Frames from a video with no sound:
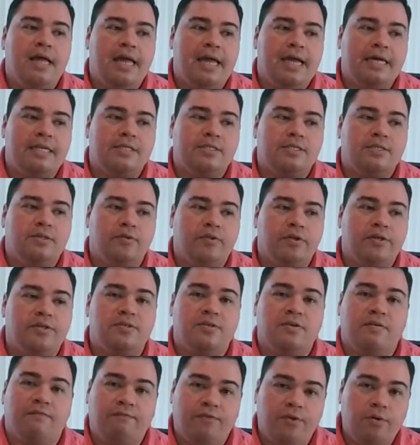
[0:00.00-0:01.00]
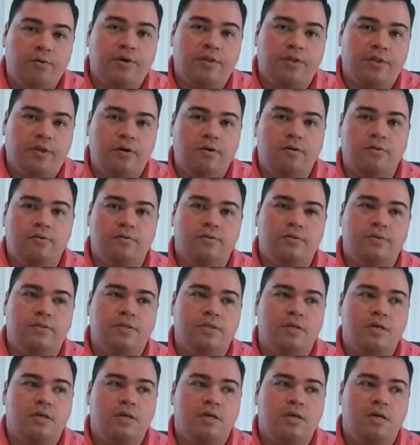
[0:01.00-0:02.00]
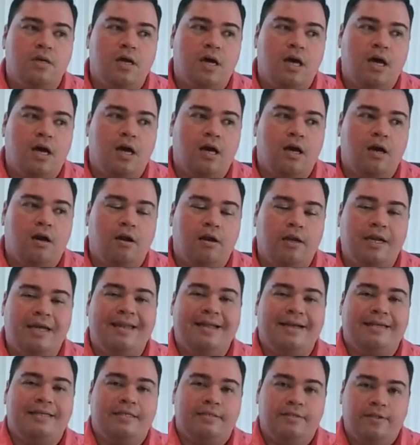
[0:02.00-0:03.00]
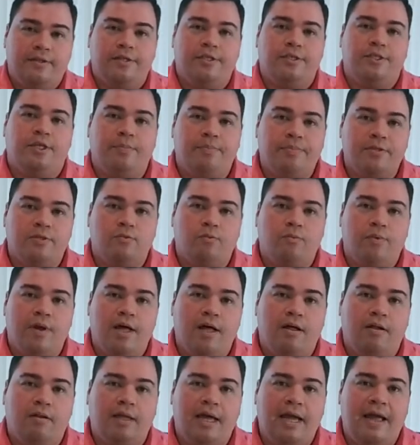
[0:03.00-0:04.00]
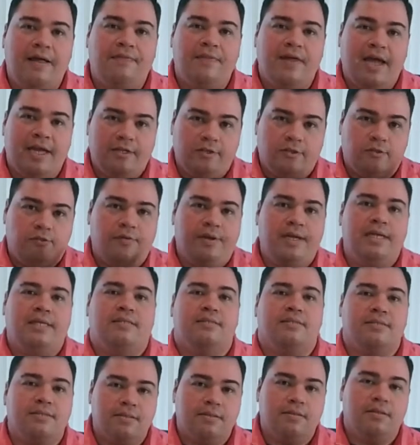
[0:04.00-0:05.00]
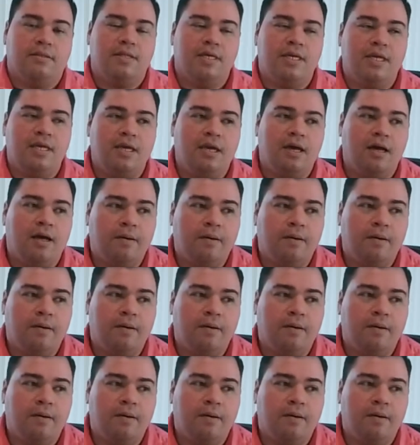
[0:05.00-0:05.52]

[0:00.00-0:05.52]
And so there's a few of those are connected to the ship as well, and that drains the